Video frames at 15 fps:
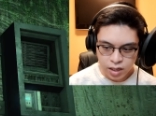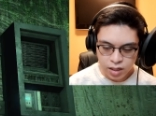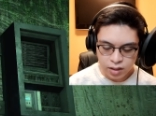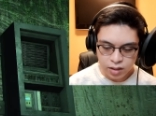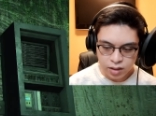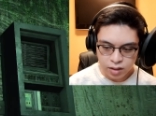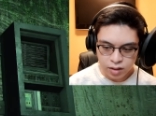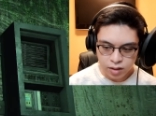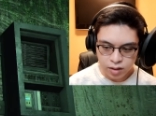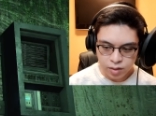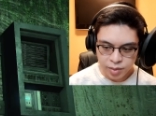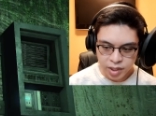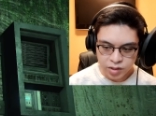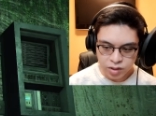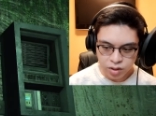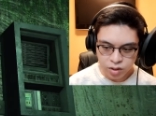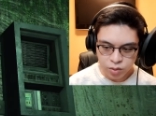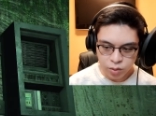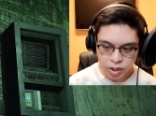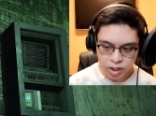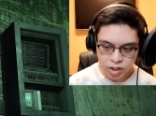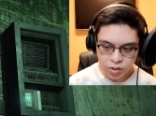And as
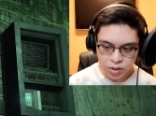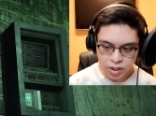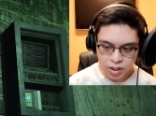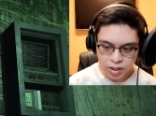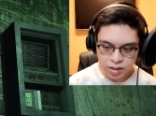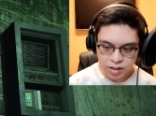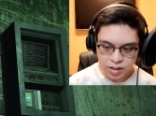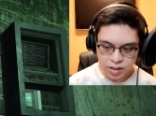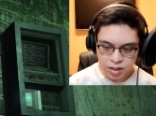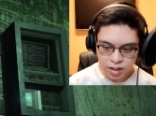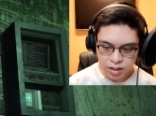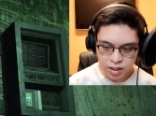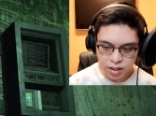always, we're gonna get stuck